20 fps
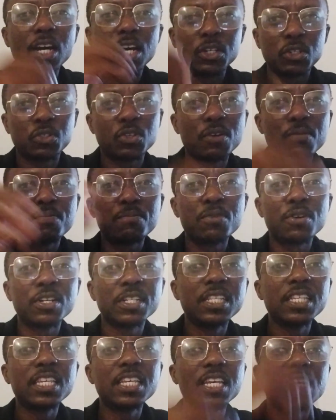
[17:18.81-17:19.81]
a chop
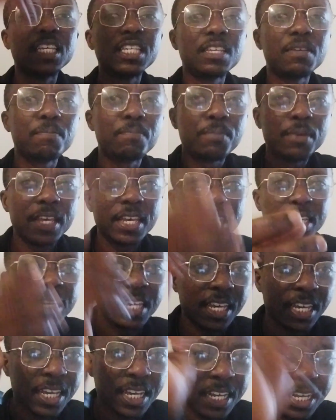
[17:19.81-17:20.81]
money
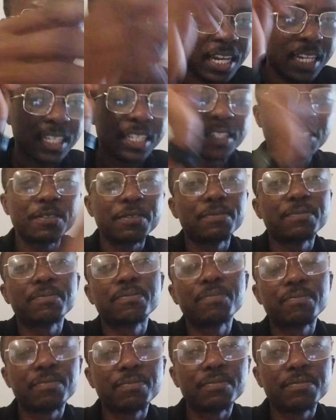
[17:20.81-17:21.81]
peking knine.
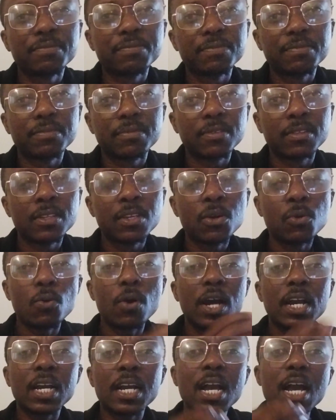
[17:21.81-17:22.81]

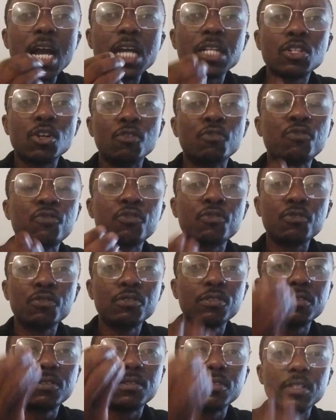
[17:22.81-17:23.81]
What kind of
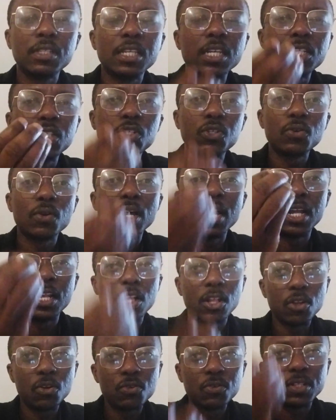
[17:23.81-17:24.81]
fruit did you
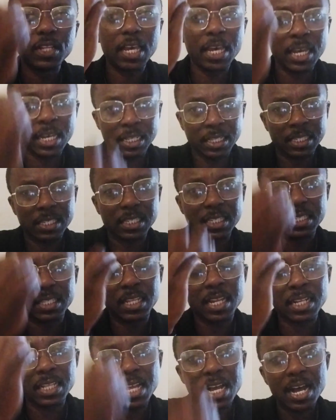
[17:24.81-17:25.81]
alone eat,
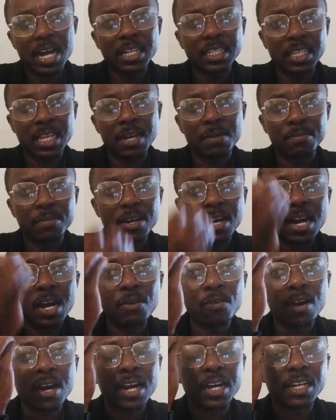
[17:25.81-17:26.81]
Nana Adam,
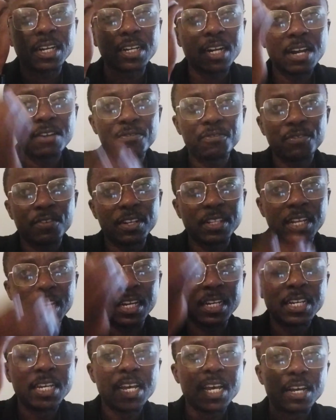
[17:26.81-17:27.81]
our
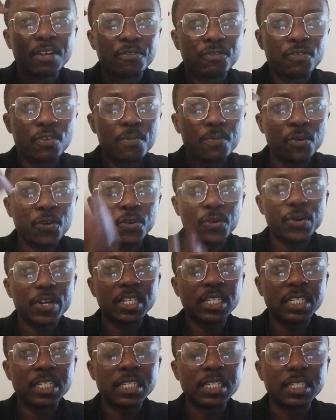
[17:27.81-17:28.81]
grandfather, from
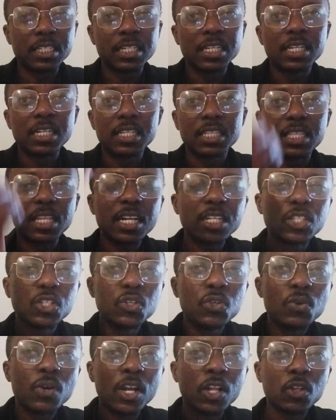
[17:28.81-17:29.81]
creation? That
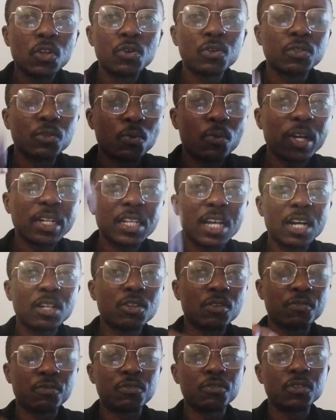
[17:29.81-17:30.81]
you alone, what kind
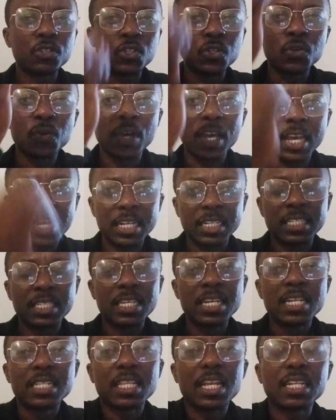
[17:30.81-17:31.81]
of fruit you eat
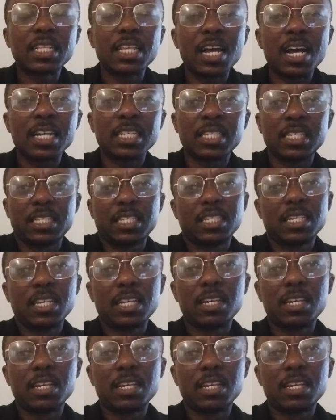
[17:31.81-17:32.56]
that has